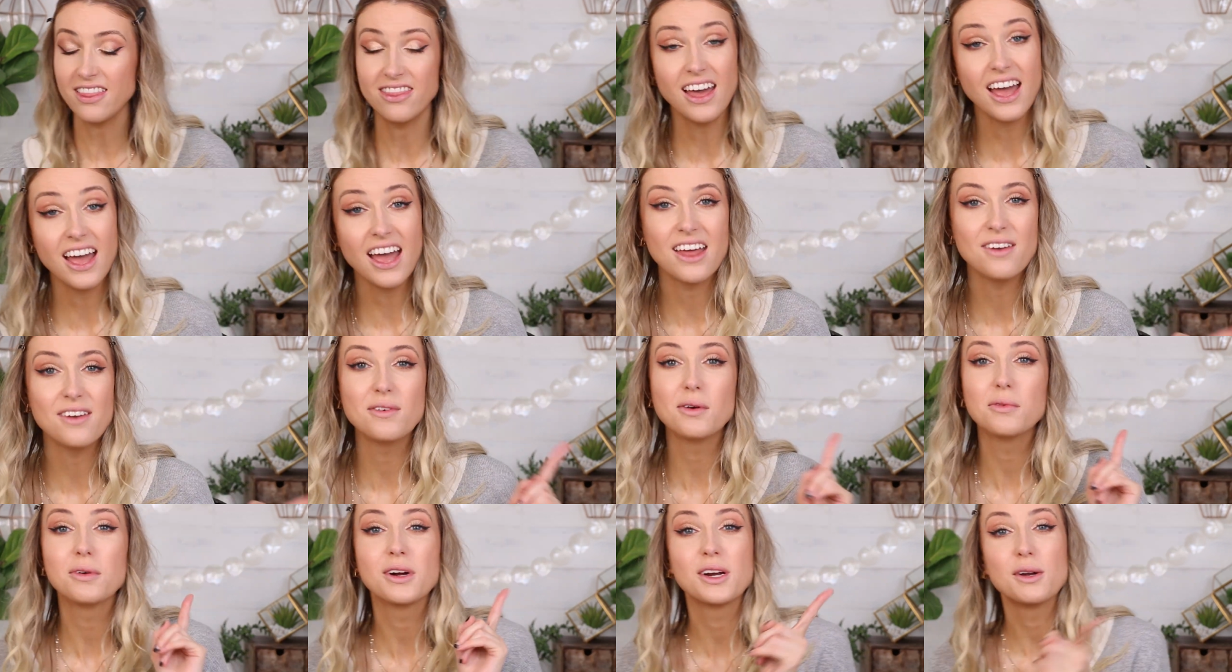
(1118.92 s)
And
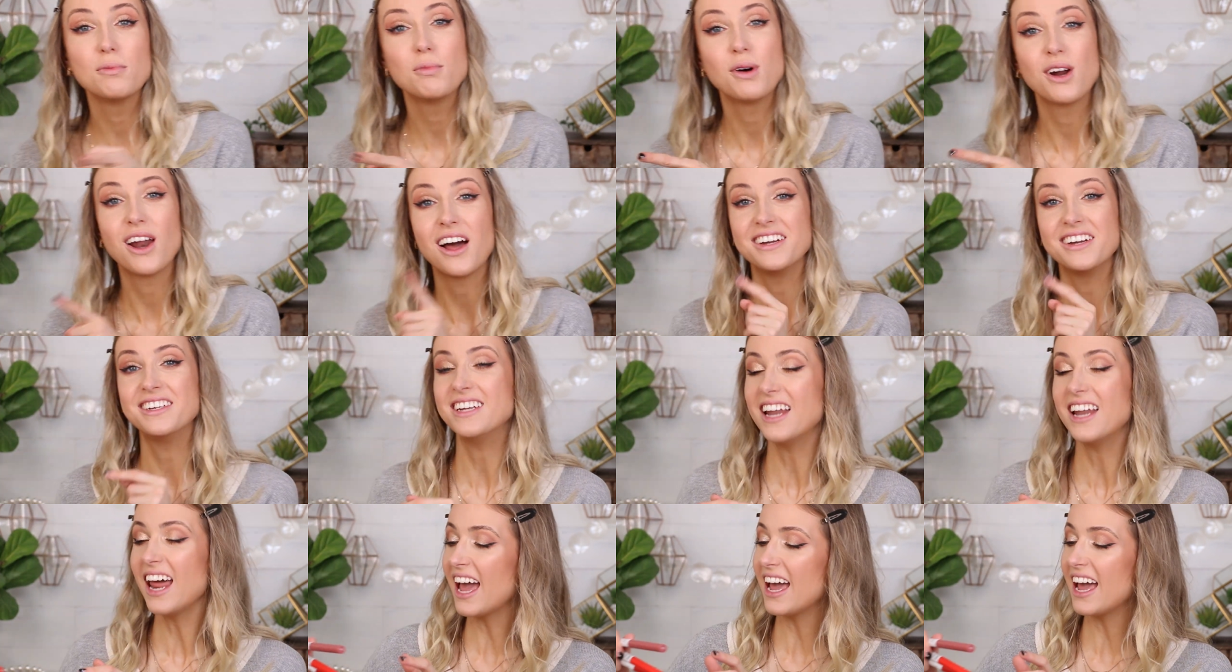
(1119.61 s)
then what we're gonna put on
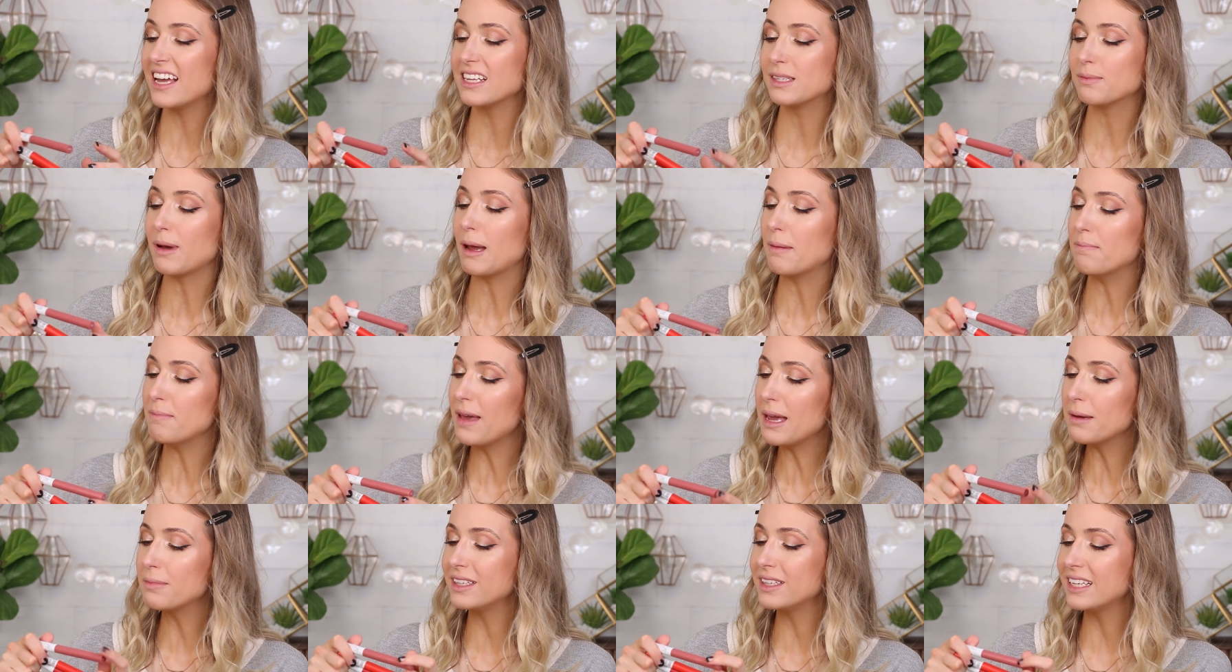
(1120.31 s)
today is by
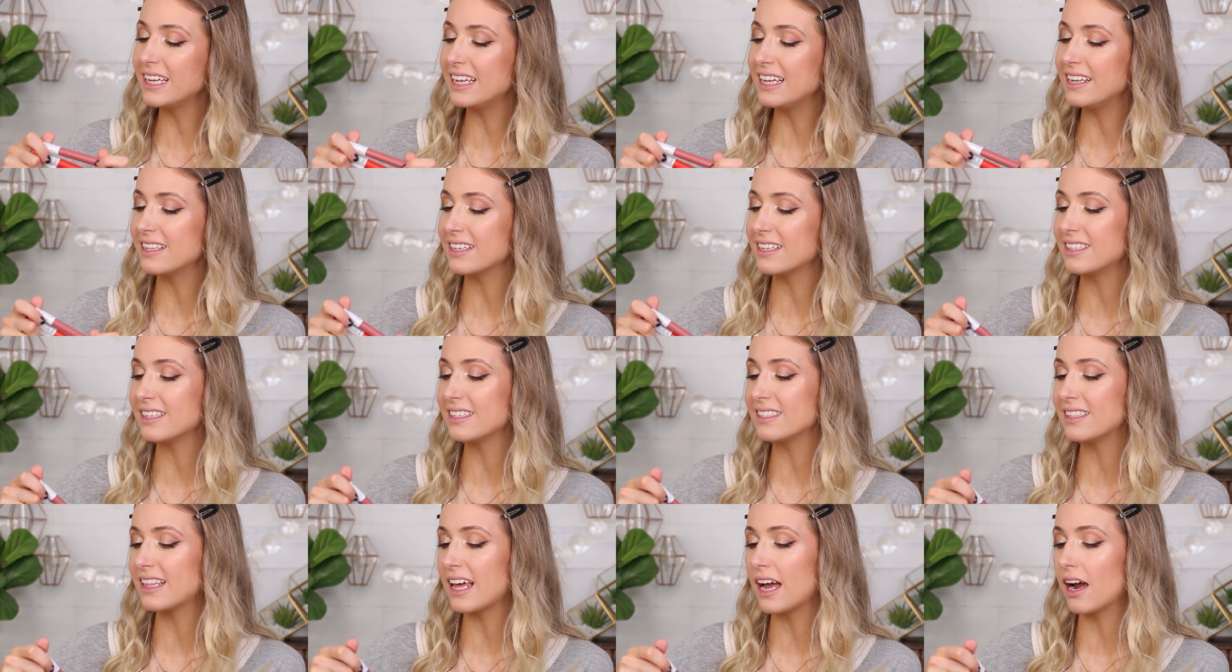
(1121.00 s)
Maybelline. This
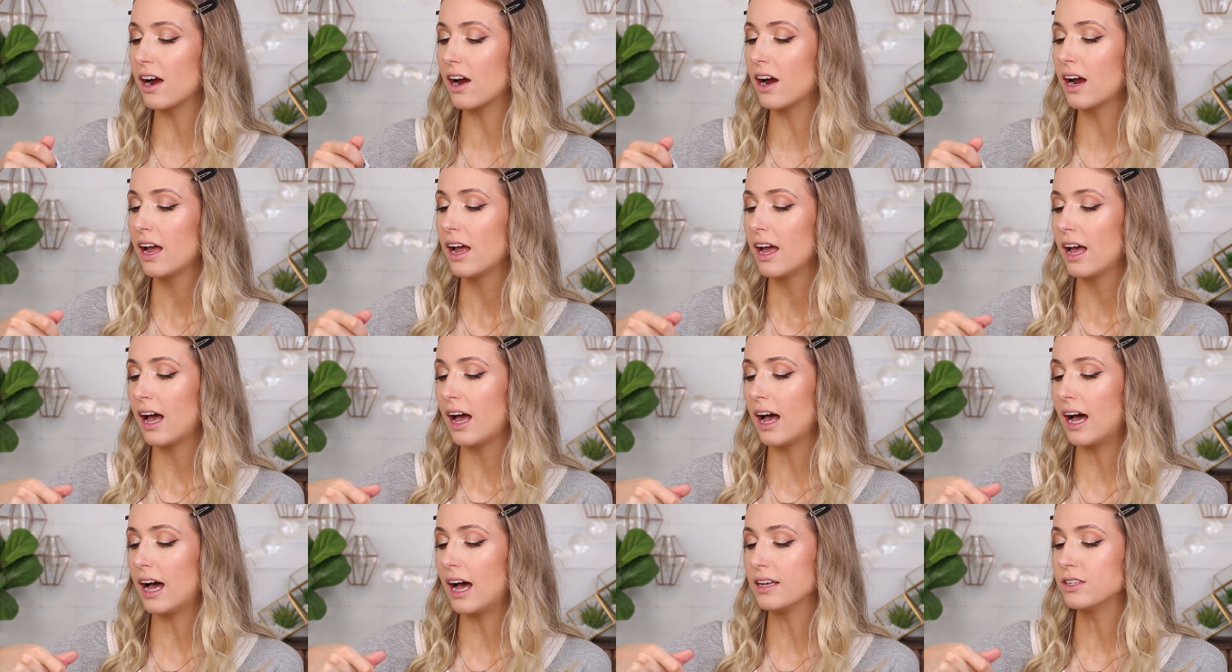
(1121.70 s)
is their
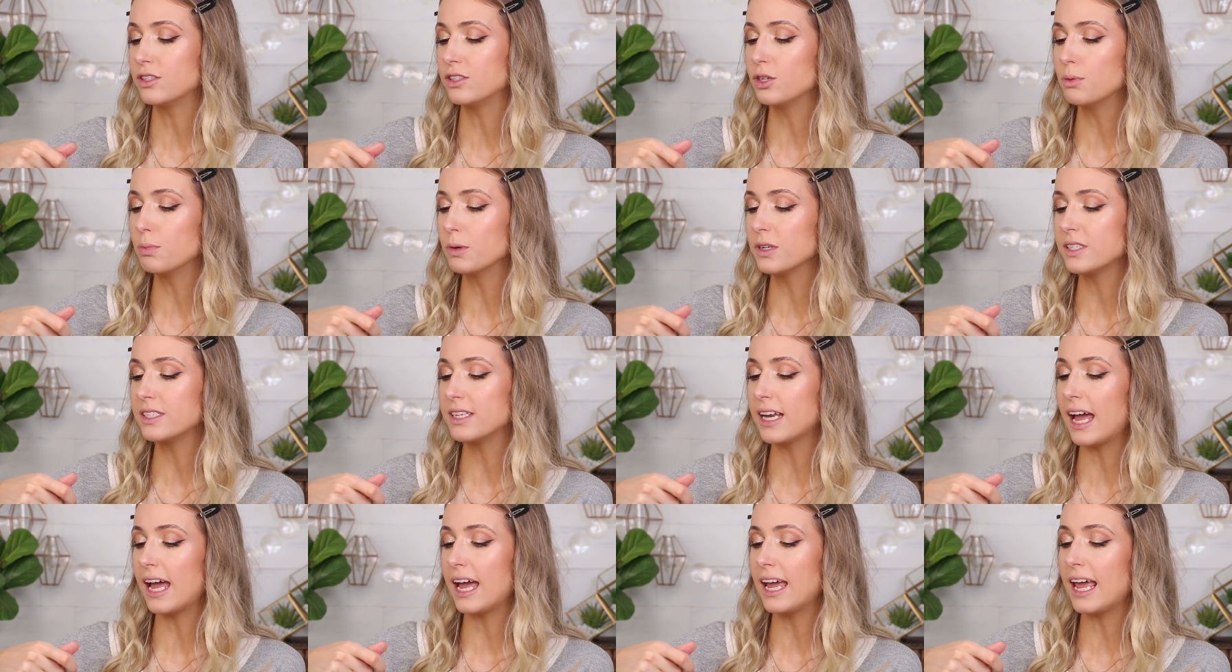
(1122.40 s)

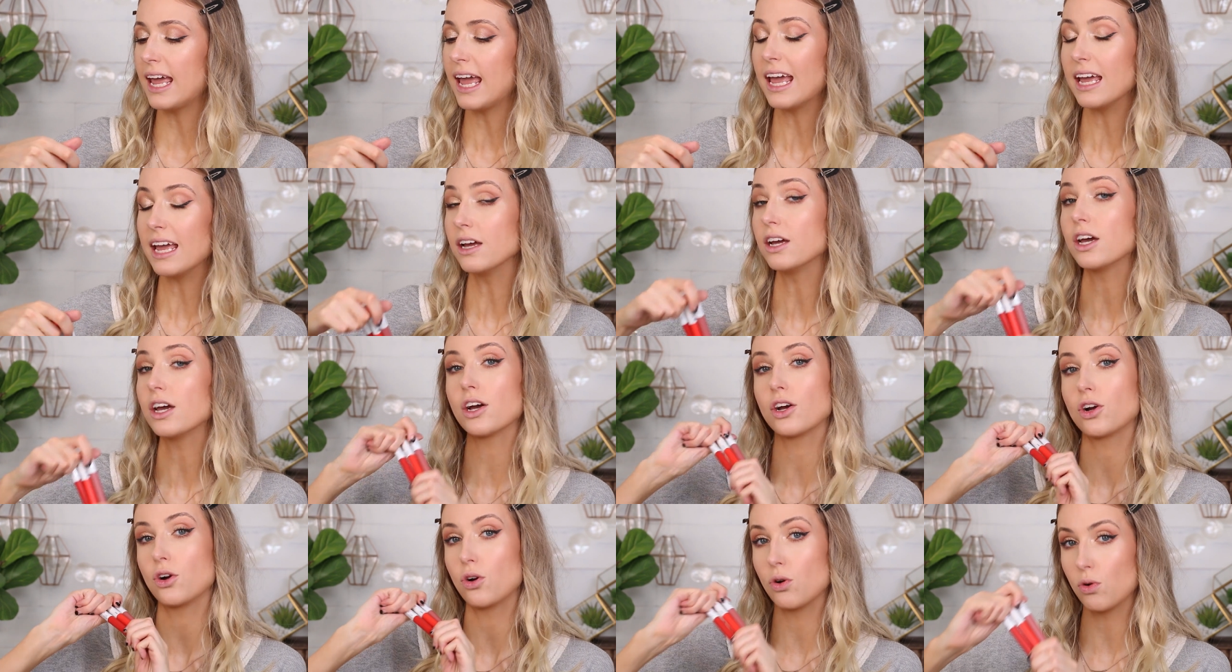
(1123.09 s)
Superstay
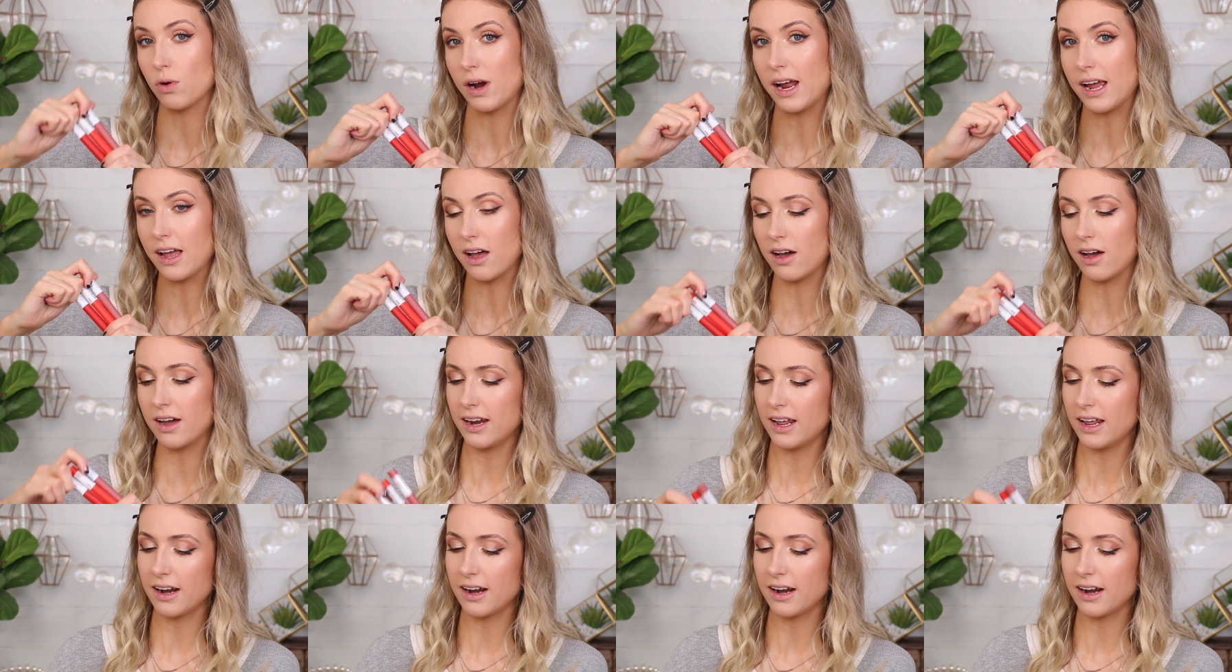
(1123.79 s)
Ink Crayon.